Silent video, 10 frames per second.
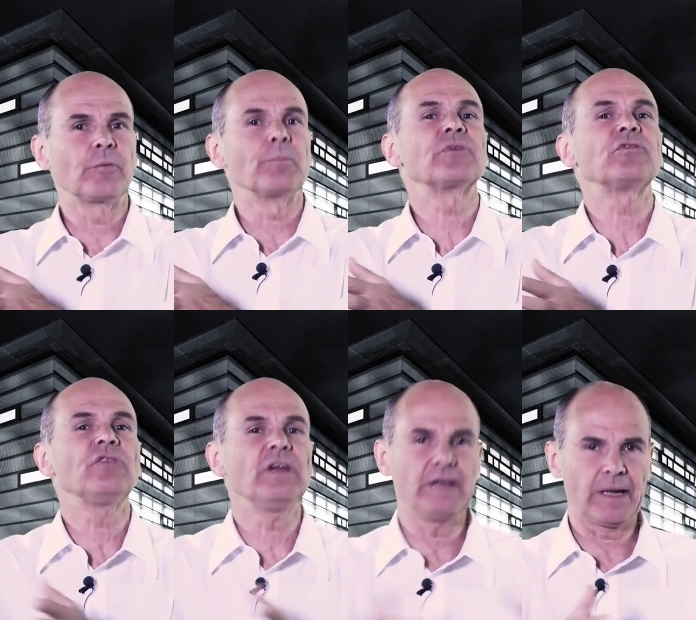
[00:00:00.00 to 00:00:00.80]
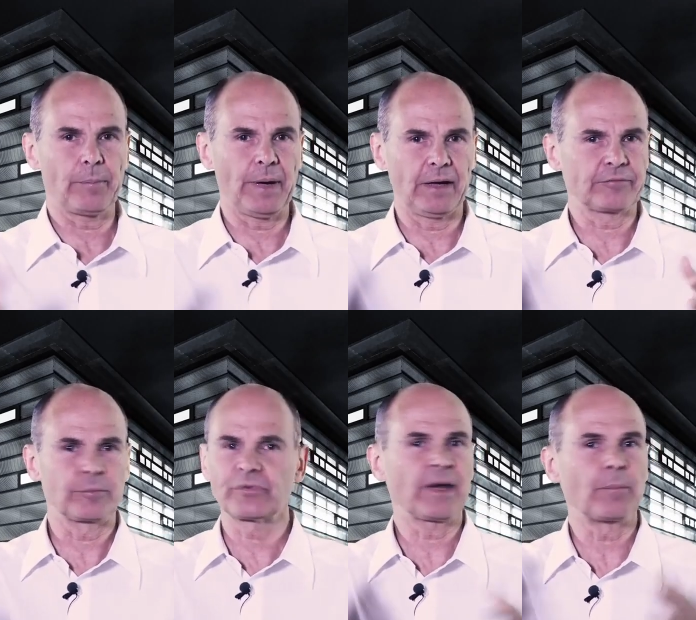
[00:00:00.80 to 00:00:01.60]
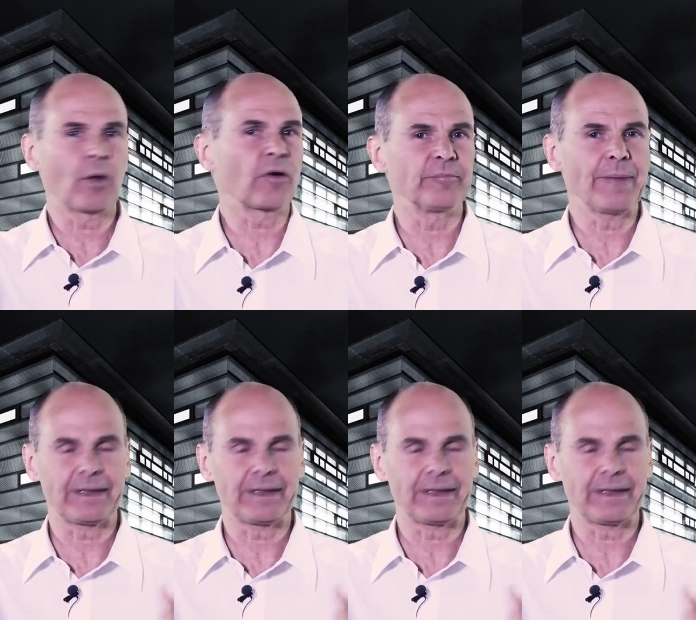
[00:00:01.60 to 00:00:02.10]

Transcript: for machining a part from, say, a block of